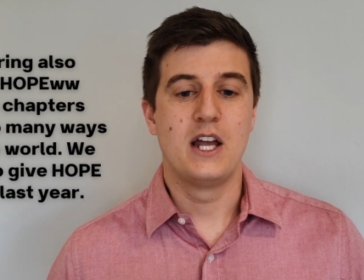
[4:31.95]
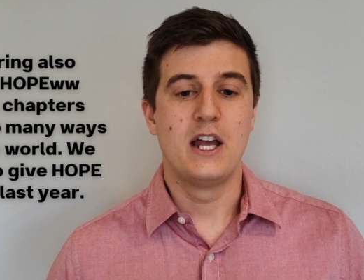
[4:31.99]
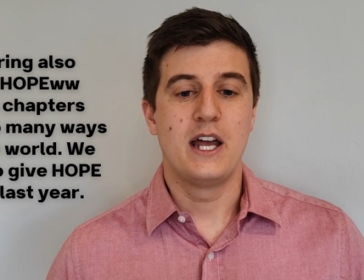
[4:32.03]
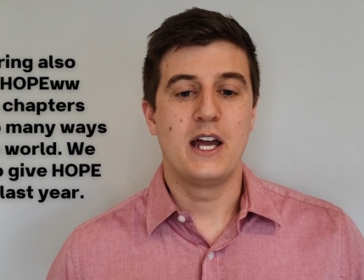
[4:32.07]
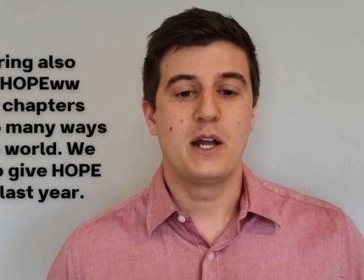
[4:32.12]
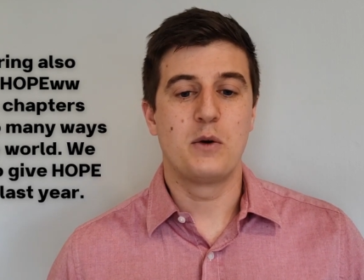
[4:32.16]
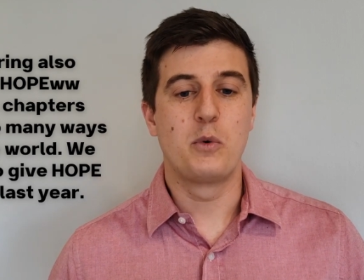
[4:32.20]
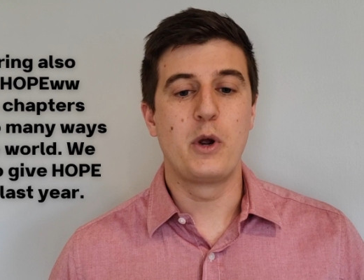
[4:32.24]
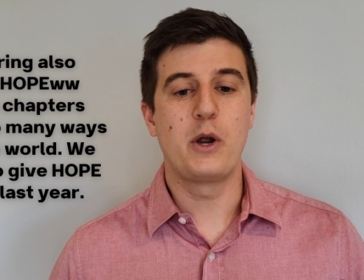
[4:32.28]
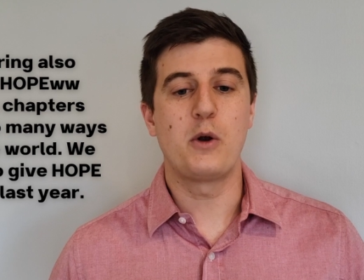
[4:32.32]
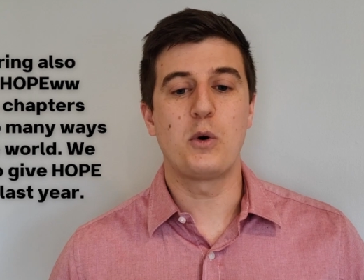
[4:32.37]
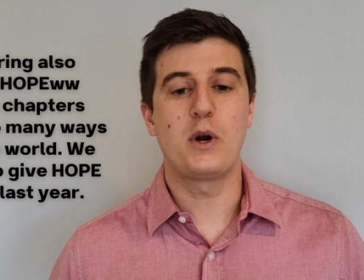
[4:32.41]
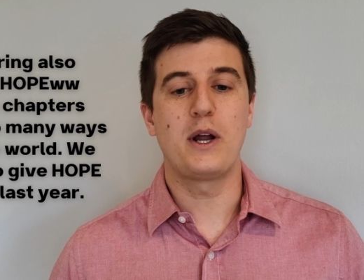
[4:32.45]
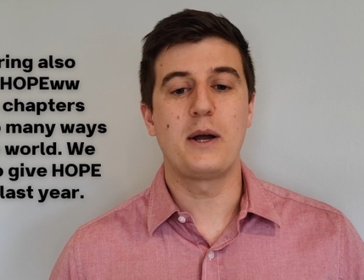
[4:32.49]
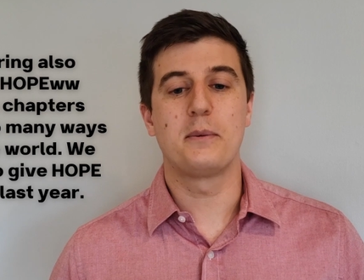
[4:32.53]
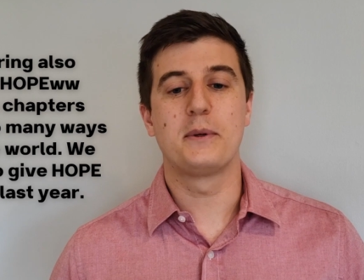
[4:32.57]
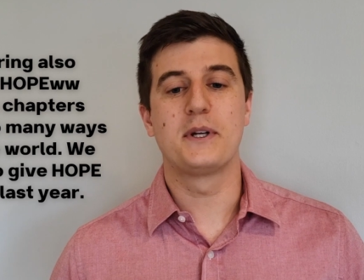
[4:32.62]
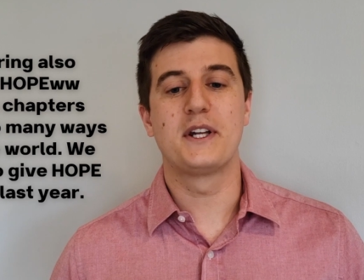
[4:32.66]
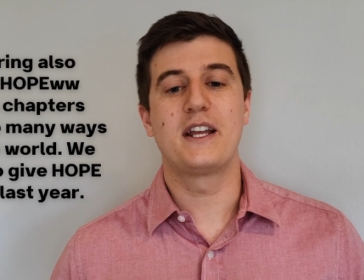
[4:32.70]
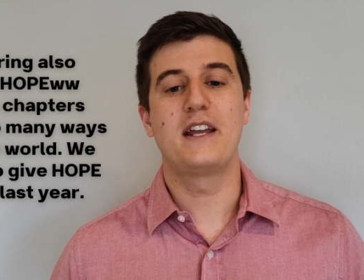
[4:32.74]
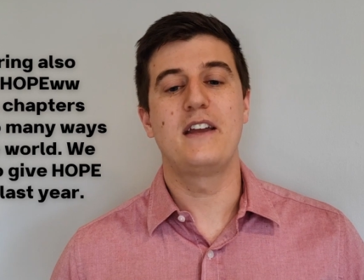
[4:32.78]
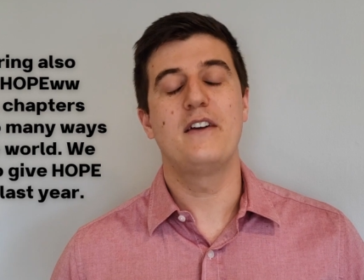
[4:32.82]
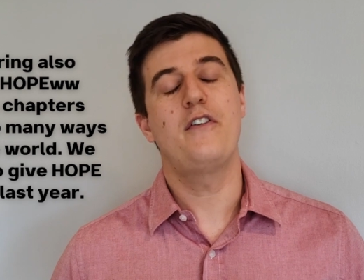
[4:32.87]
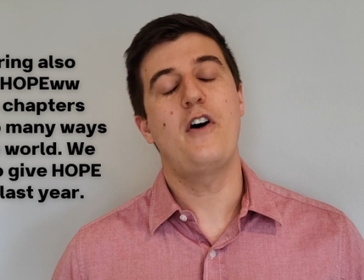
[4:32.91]
And we were able
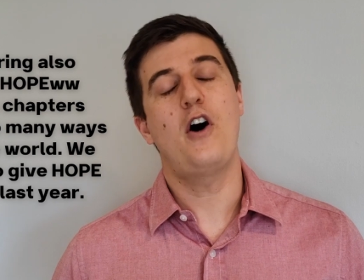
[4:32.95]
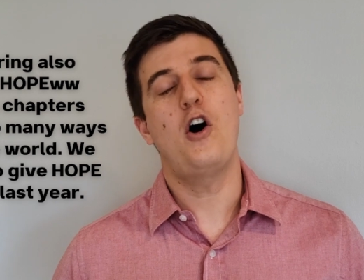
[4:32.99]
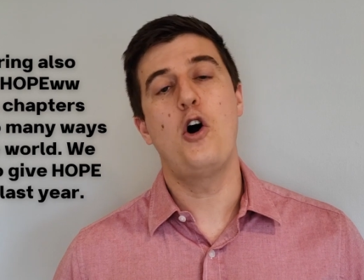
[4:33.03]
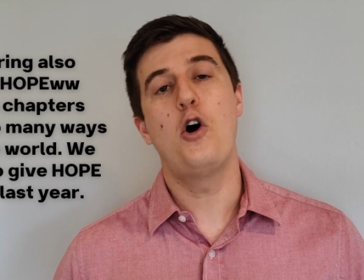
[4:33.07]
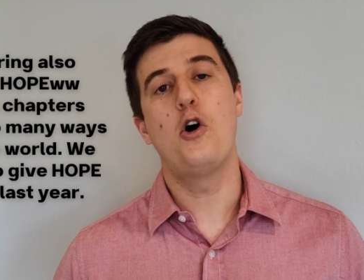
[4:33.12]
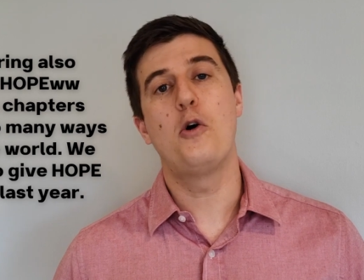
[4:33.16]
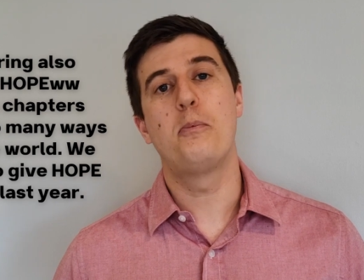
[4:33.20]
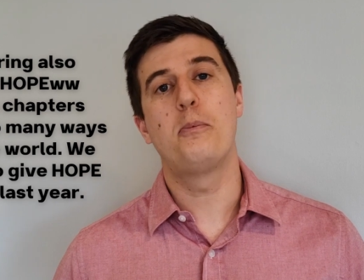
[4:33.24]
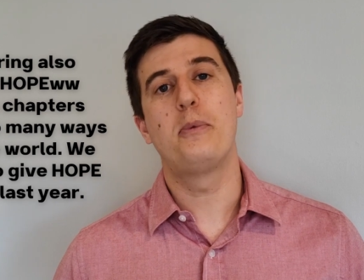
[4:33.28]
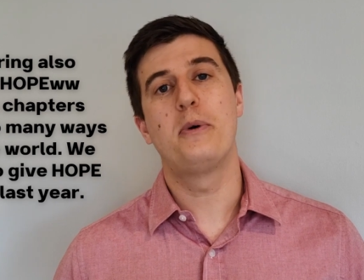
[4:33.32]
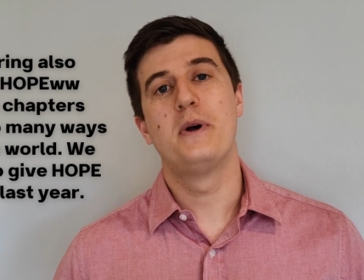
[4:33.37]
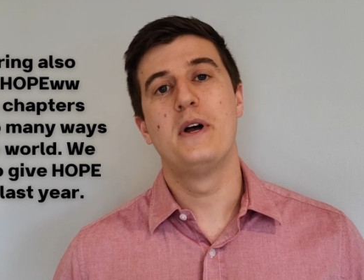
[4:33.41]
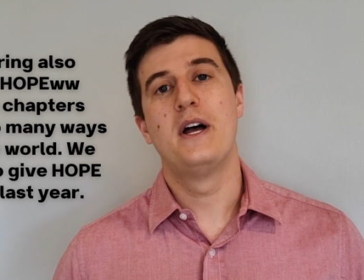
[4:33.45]
to give Hope